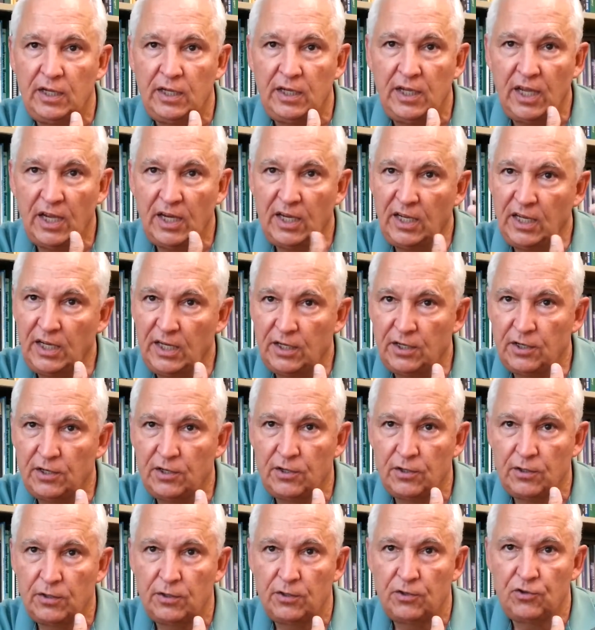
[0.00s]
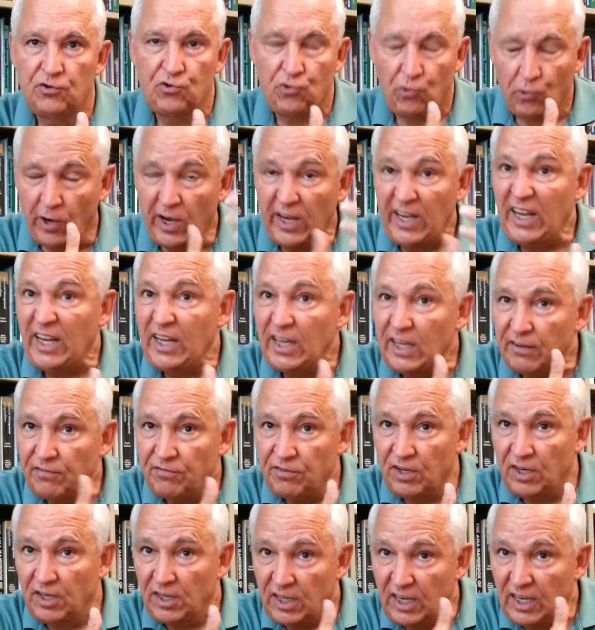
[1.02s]
getting training if
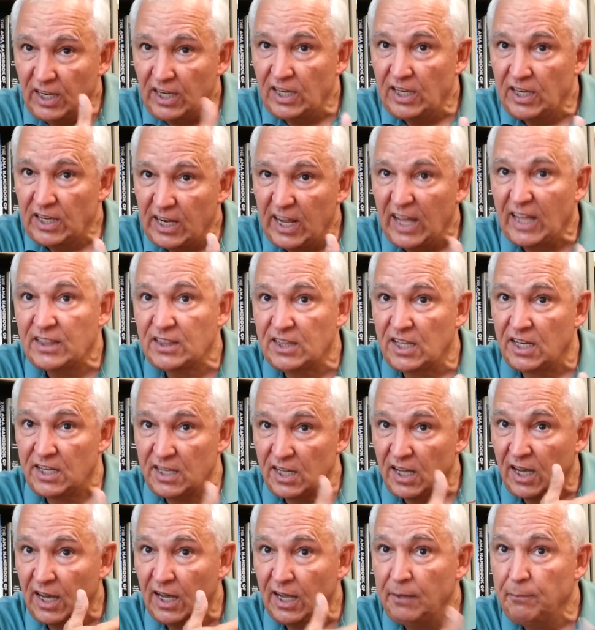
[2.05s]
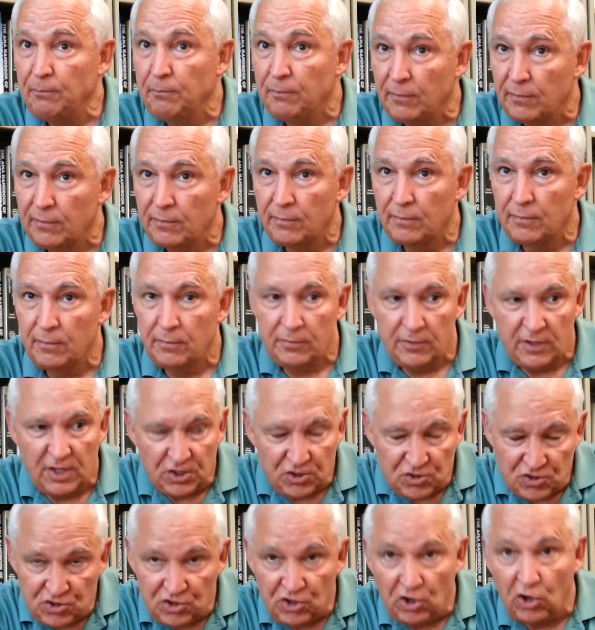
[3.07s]
you need it at the time
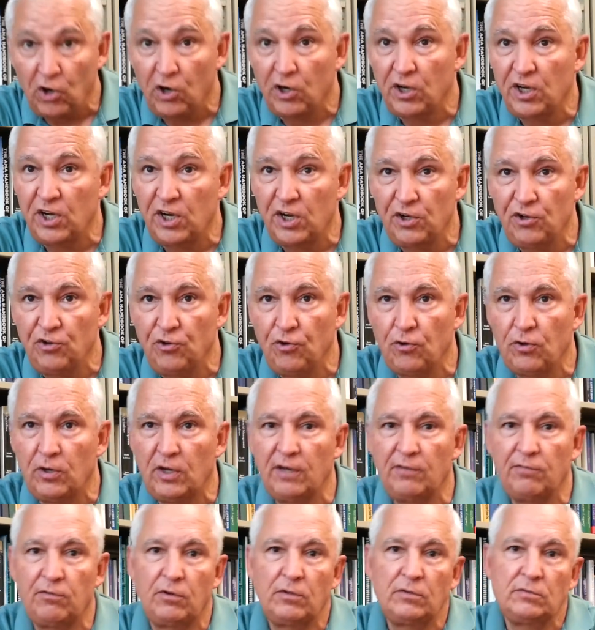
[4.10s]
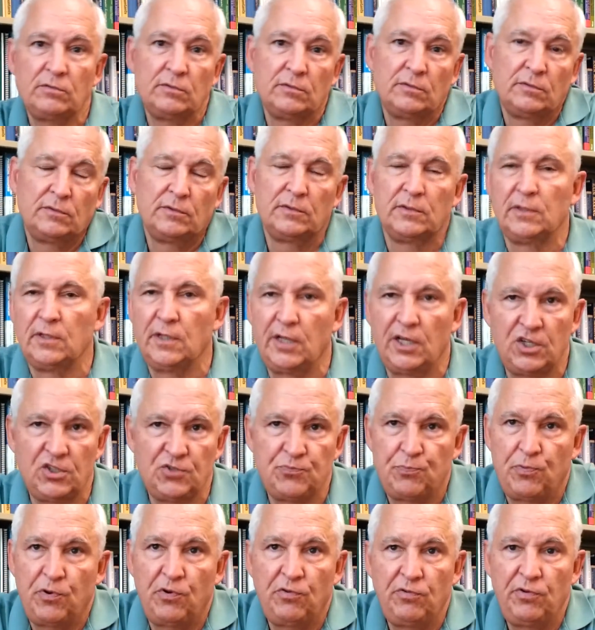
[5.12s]
that's targeted at your level, has
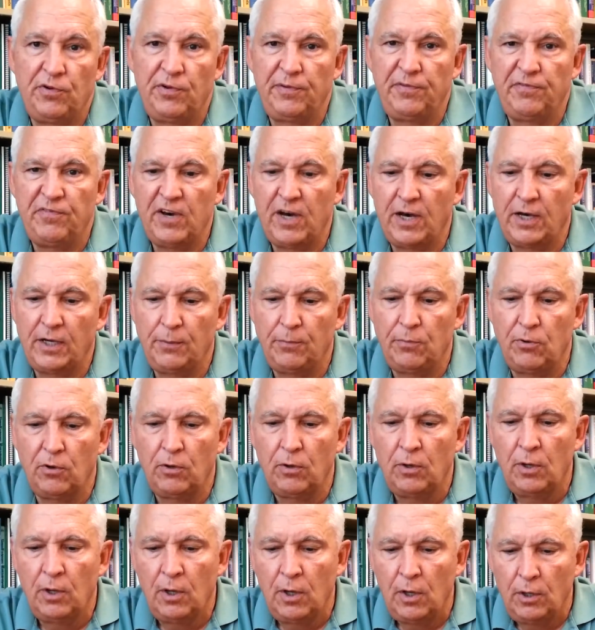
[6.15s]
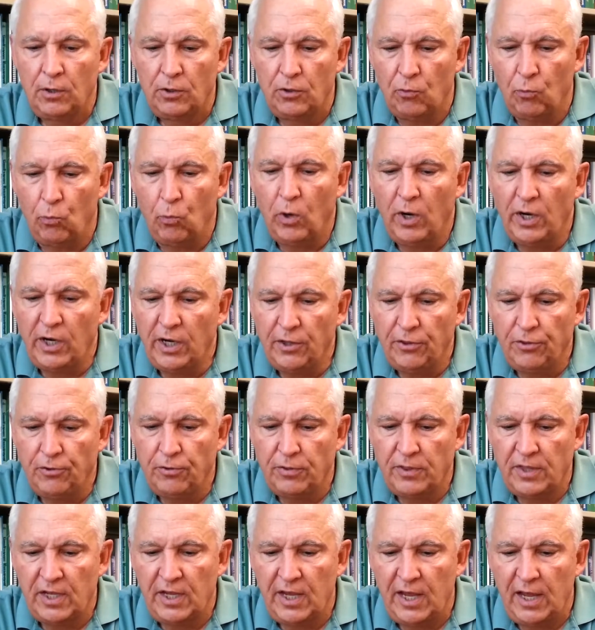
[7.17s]
proven to be valuable. The one other
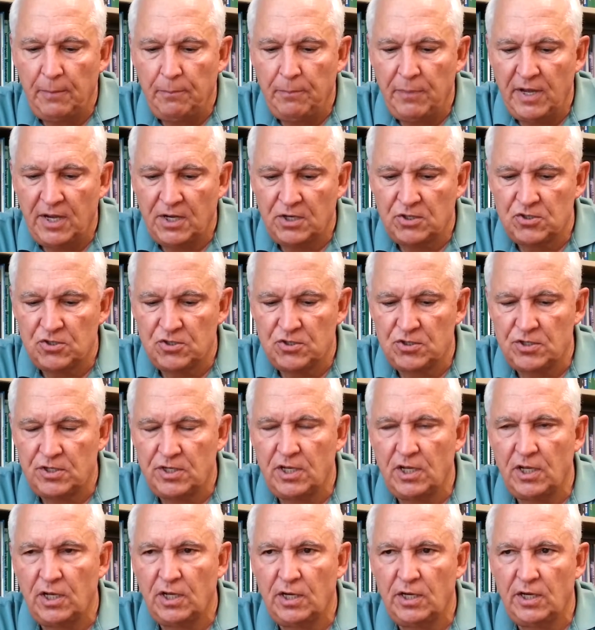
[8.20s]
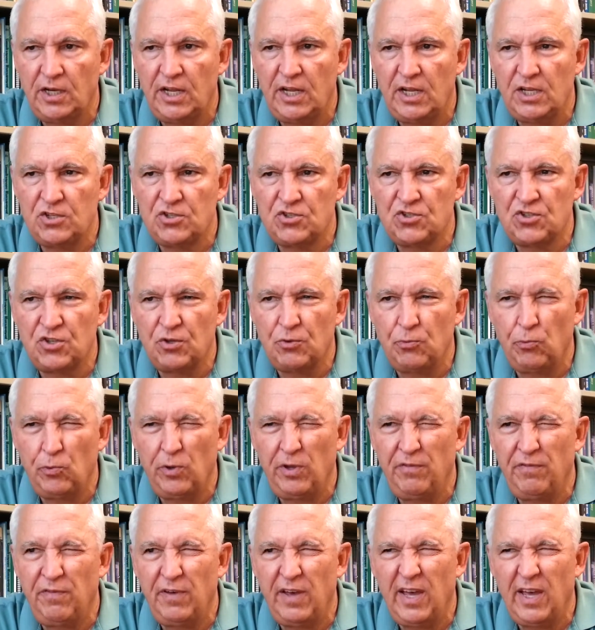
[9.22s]
thing AAPEX has done is that
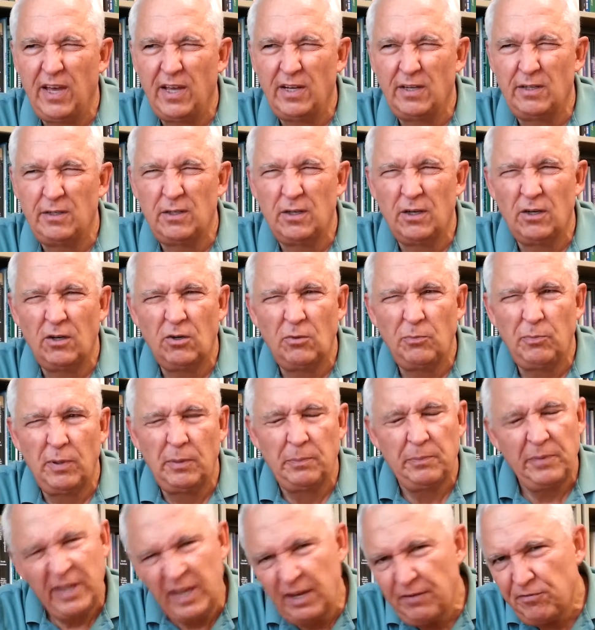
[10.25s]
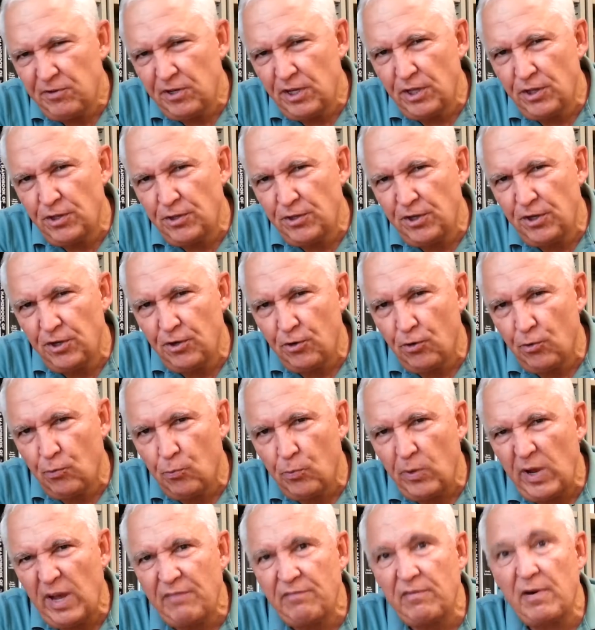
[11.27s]
we've had, probably every other year,
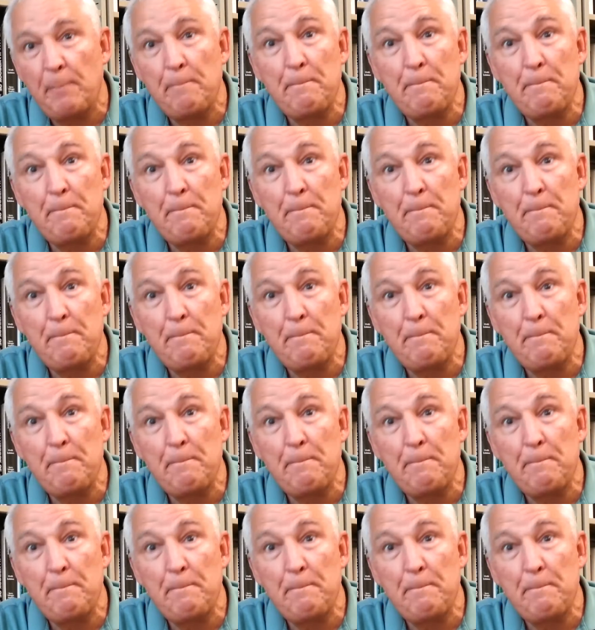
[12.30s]
we have a